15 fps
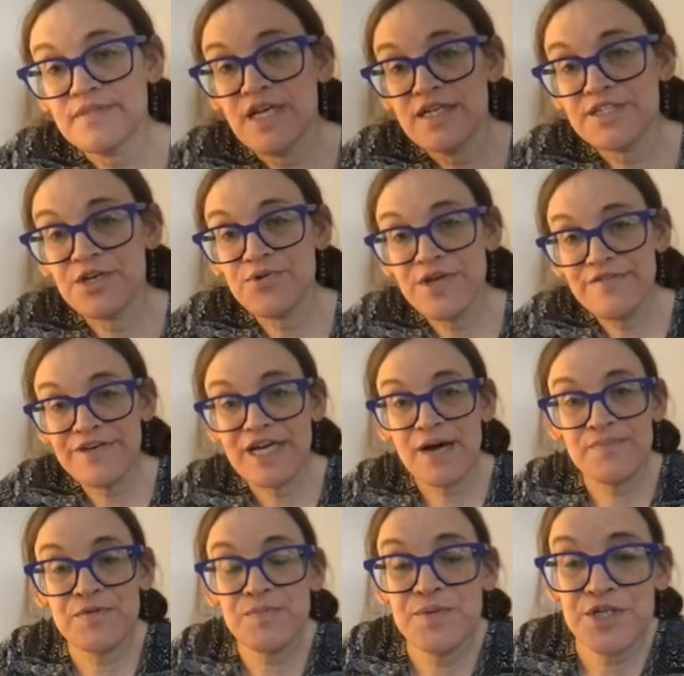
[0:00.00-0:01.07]
So giving
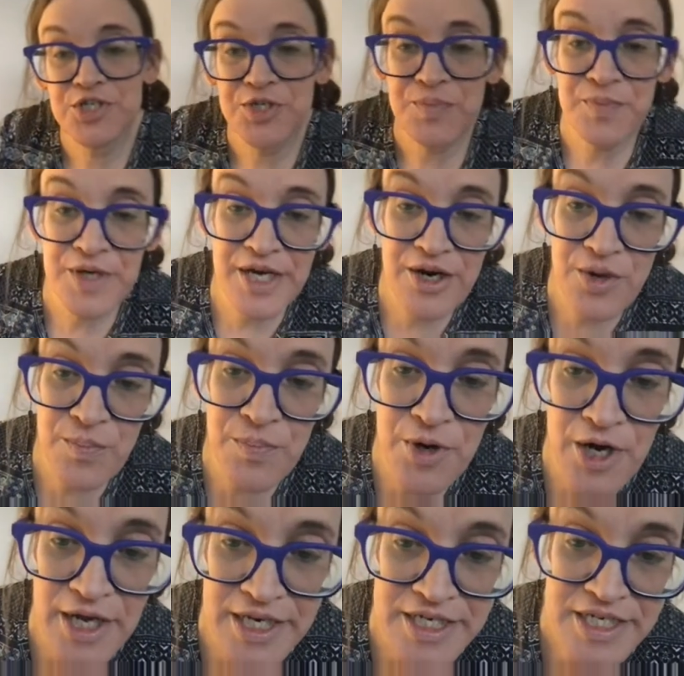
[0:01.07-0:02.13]
up the bishop pair,
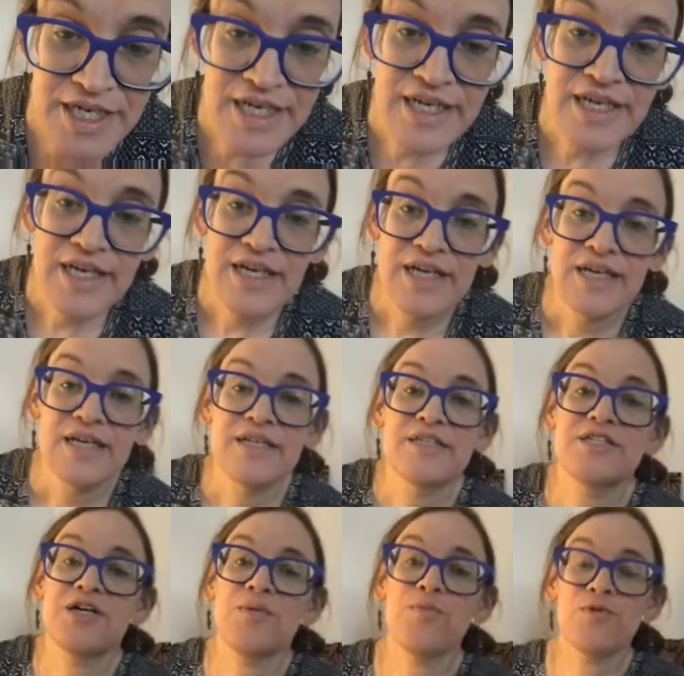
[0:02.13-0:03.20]
but
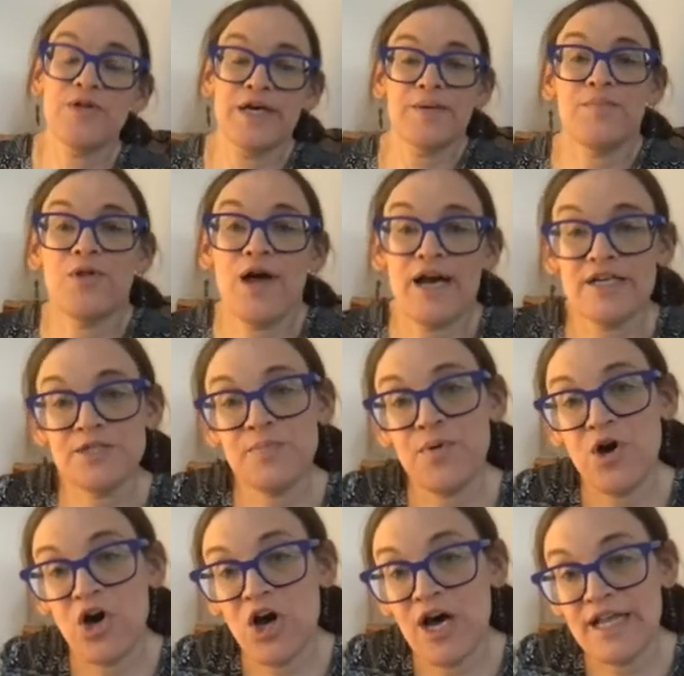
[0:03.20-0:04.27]
doubling black's
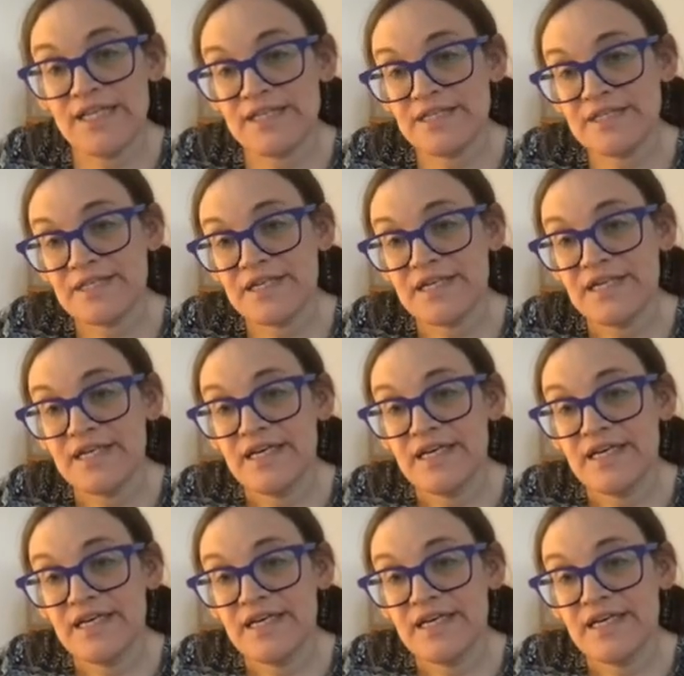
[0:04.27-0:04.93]
pawns.